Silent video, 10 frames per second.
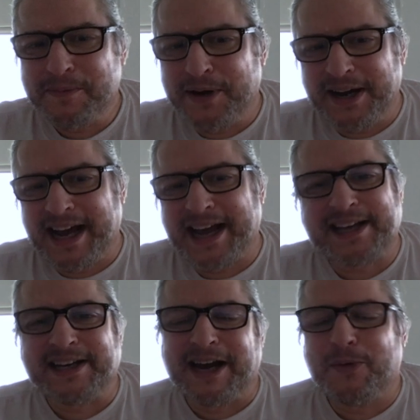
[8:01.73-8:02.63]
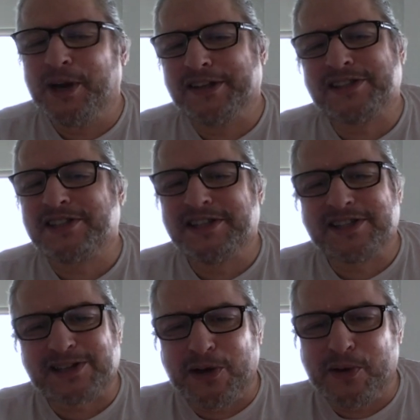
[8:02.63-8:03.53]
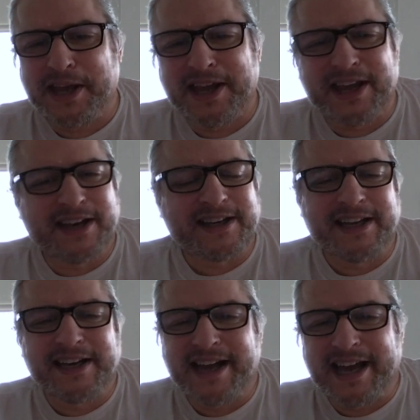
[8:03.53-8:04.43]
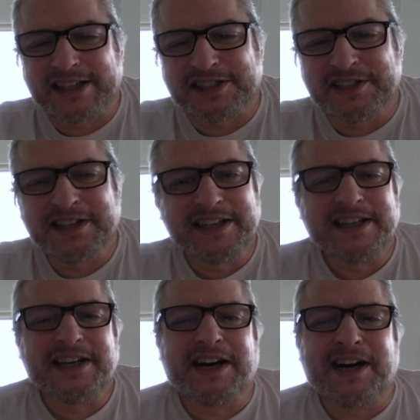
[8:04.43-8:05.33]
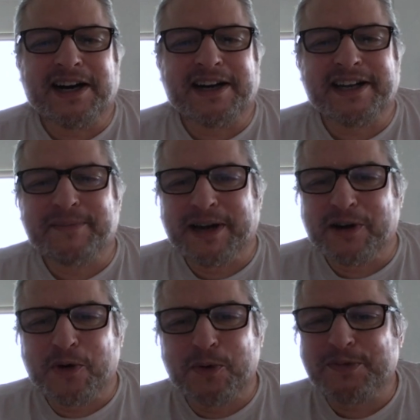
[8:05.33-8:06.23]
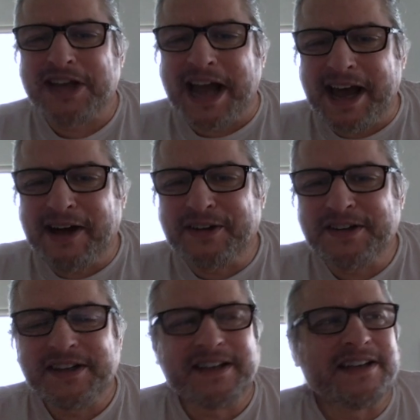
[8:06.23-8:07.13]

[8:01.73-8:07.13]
But I cannot wait to see Slowhand in action uh, in my hometown.